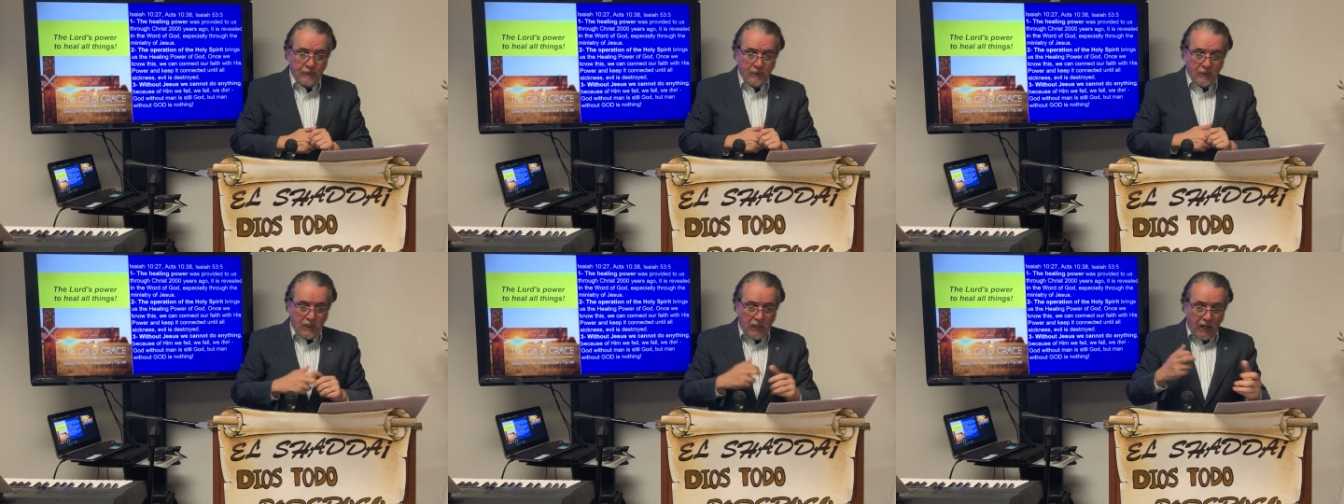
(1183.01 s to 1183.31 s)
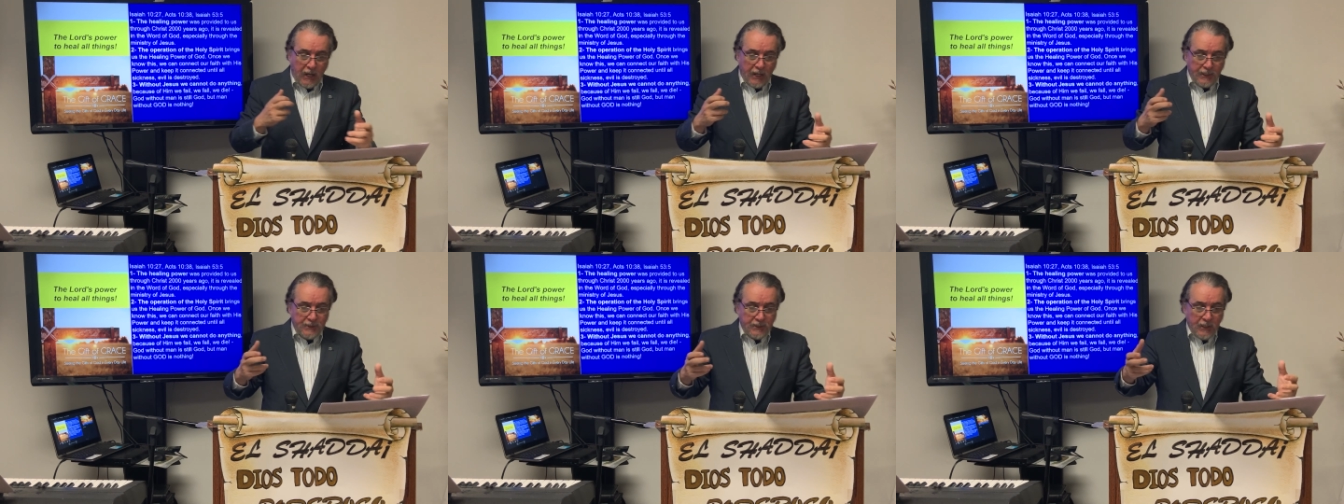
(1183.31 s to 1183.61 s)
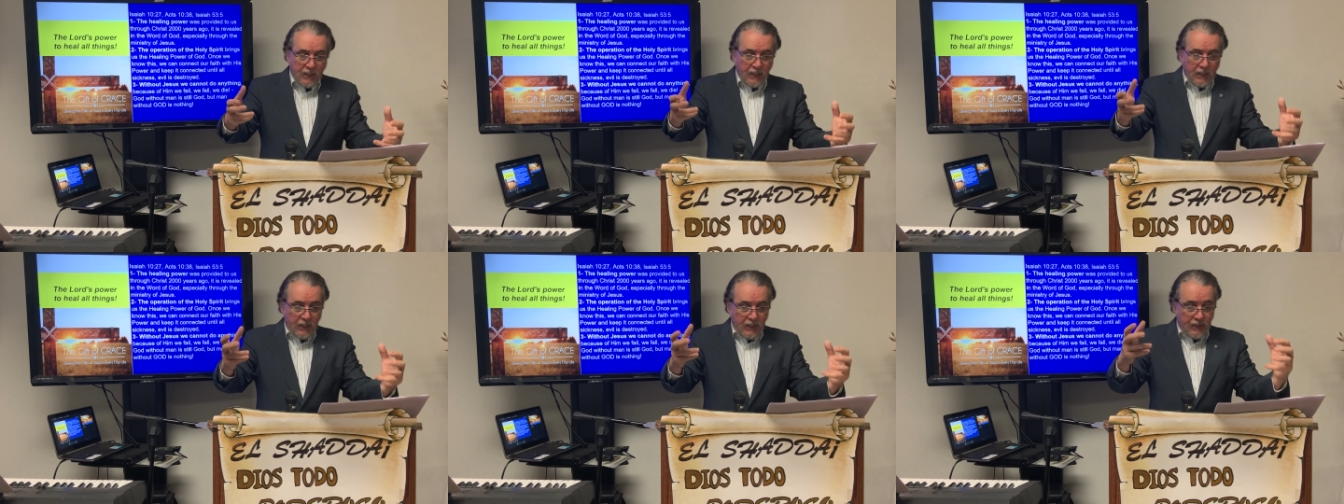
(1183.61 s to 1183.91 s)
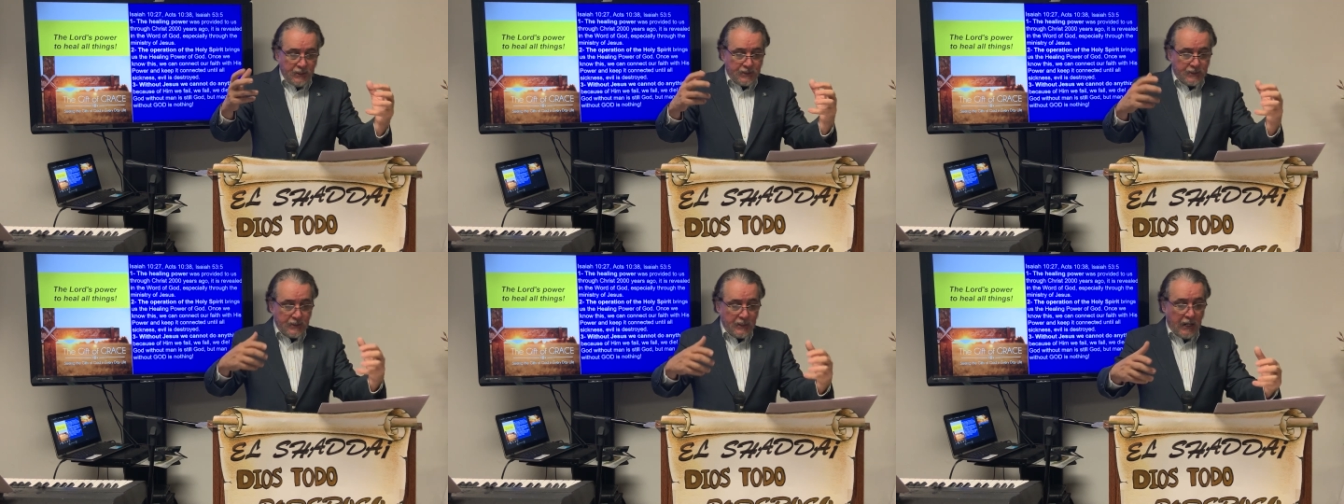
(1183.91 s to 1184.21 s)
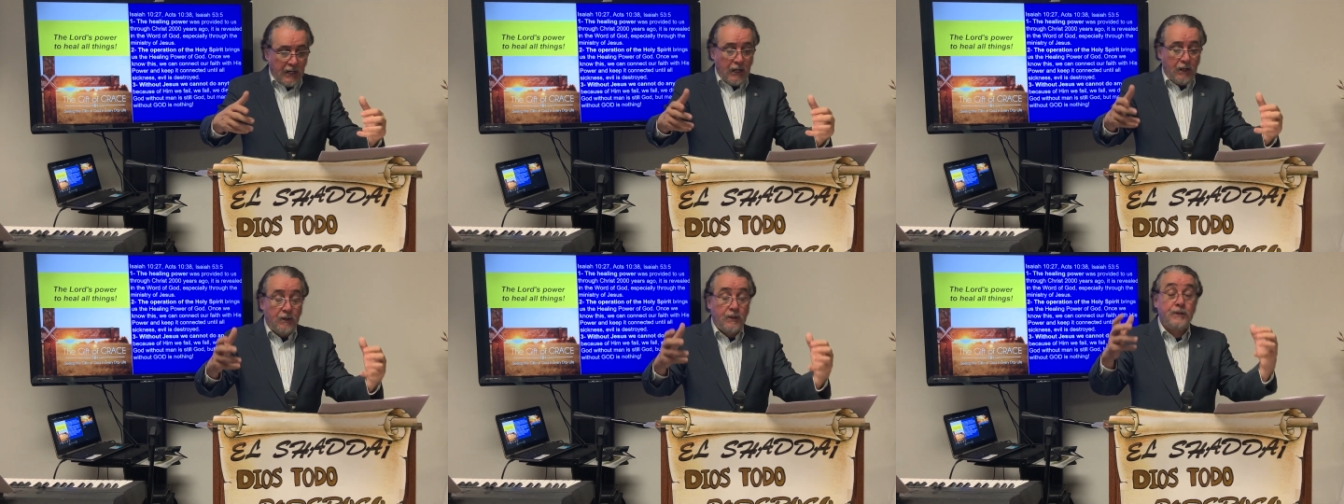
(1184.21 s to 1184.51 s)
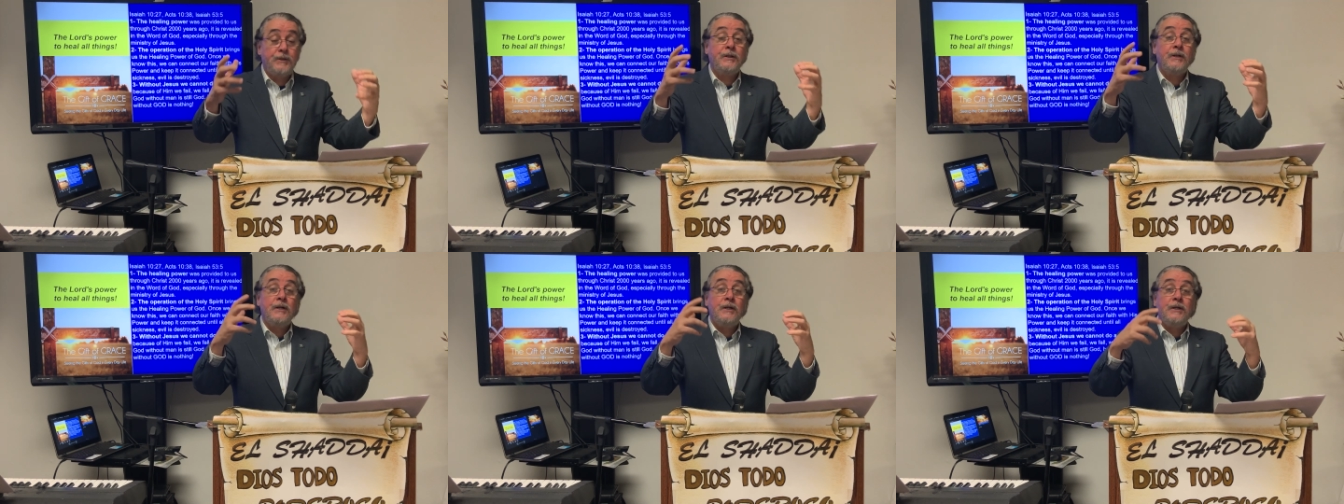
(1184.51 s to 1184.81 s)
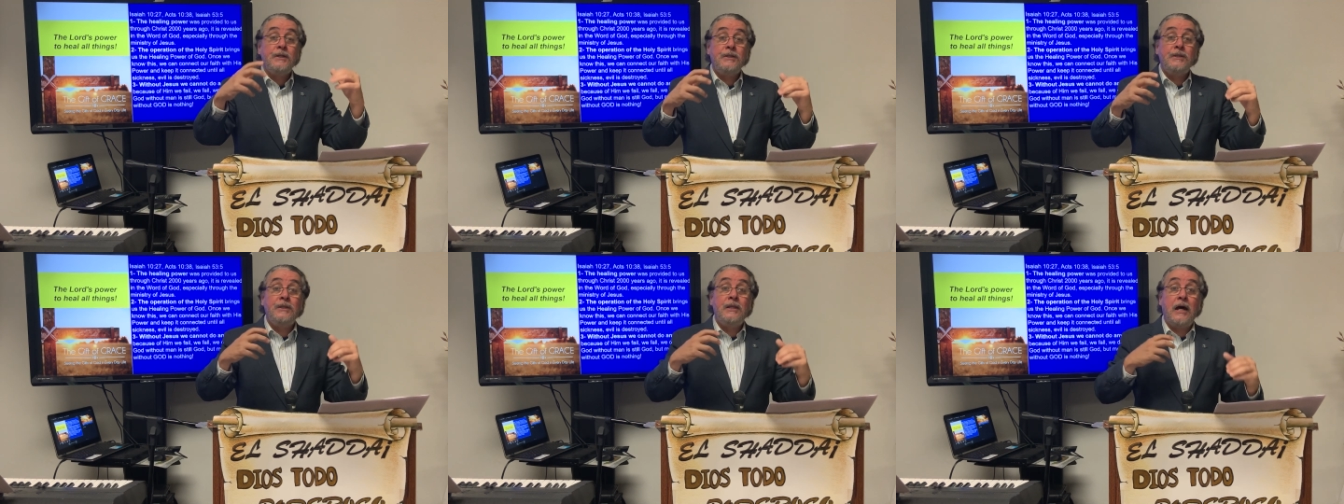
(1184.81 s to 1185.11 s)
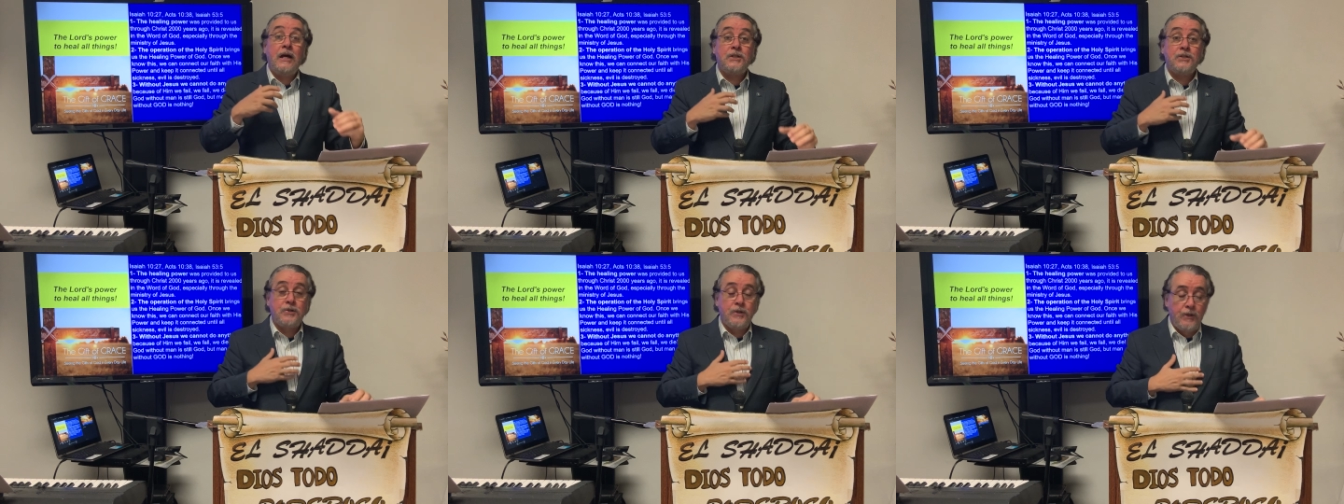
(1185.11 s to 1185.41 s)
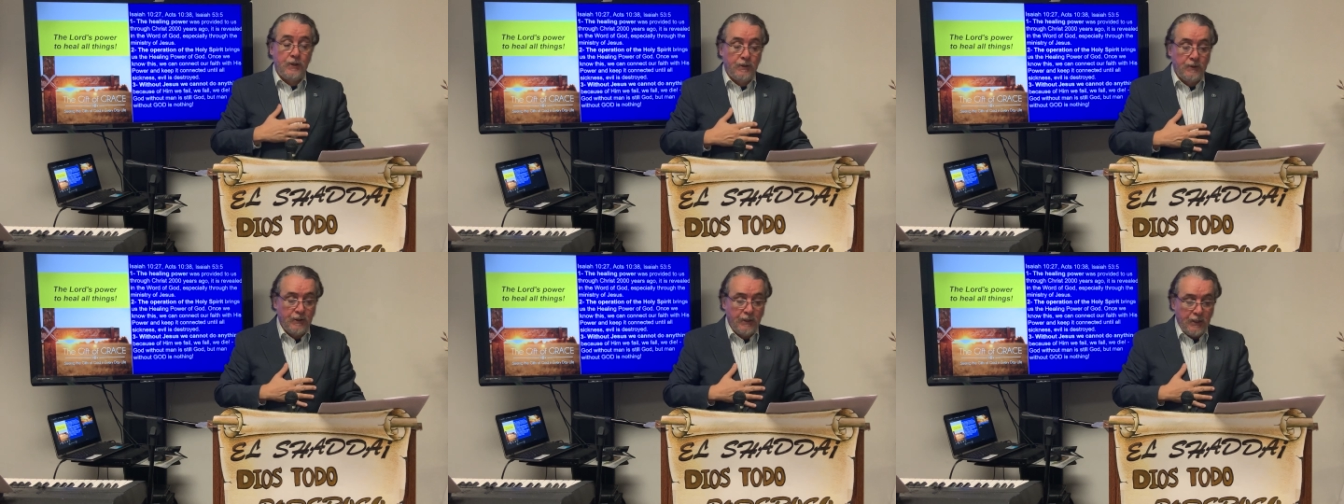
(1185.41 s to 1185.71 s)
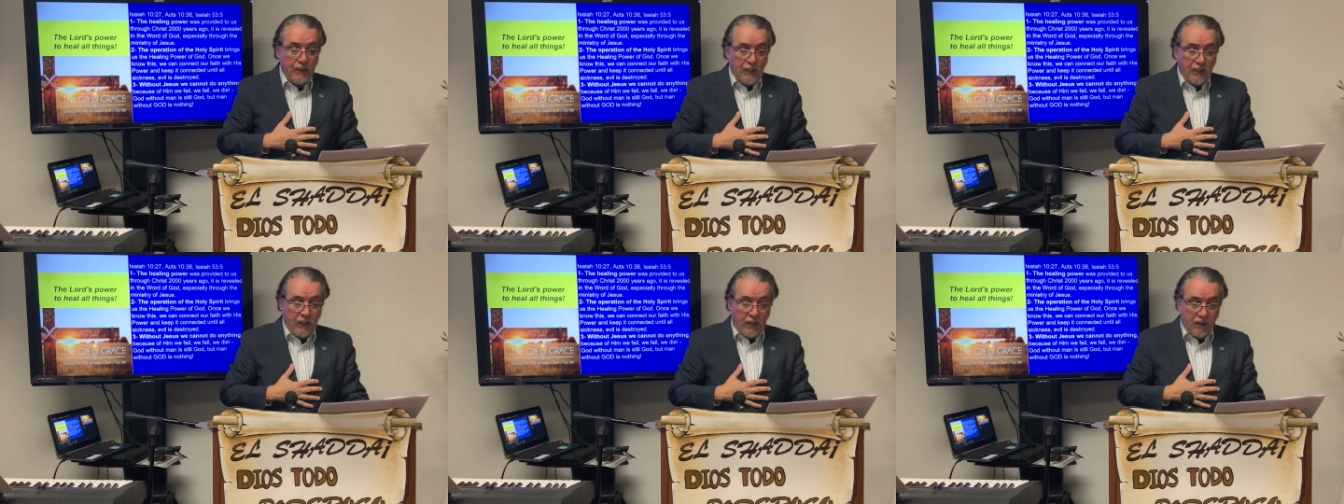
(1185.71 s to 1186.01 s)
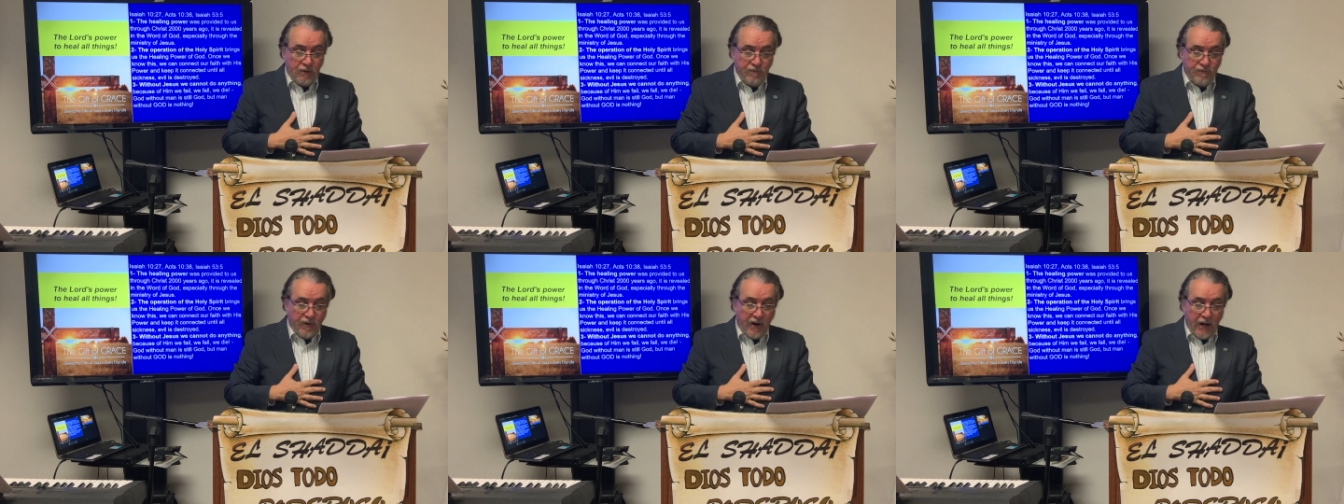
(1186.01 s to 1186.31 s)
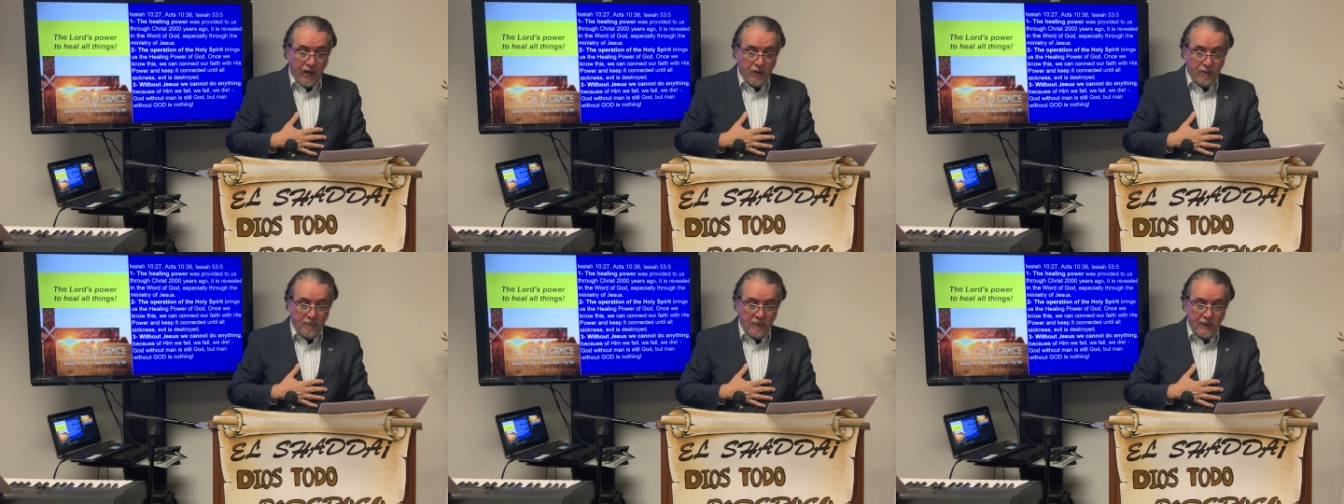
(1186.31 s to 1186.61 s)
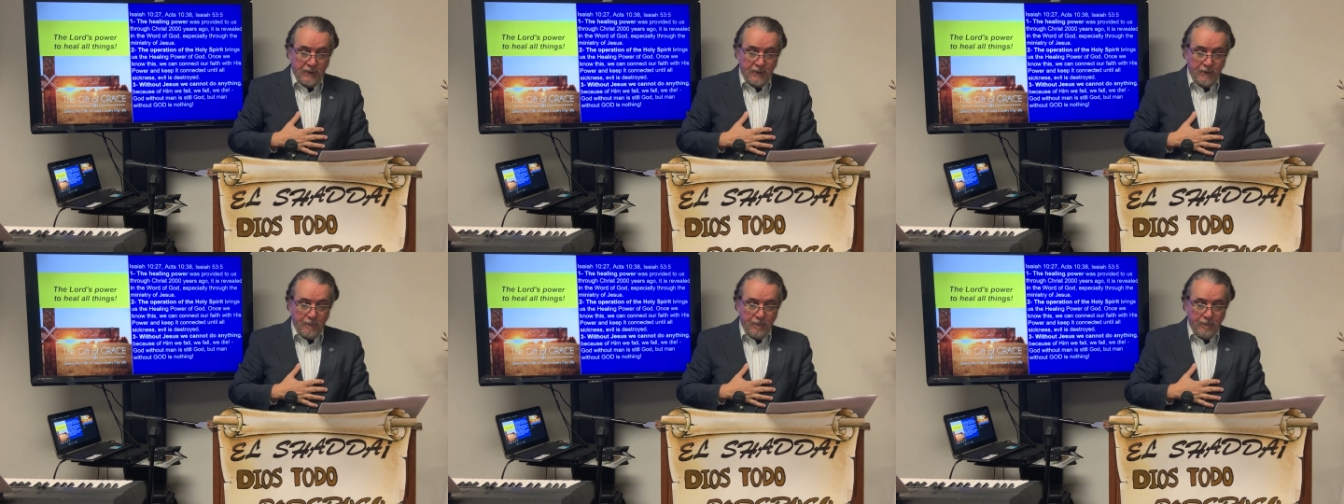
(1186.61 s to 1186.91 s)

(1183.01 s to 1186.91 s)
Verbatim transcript: God is our natural environment.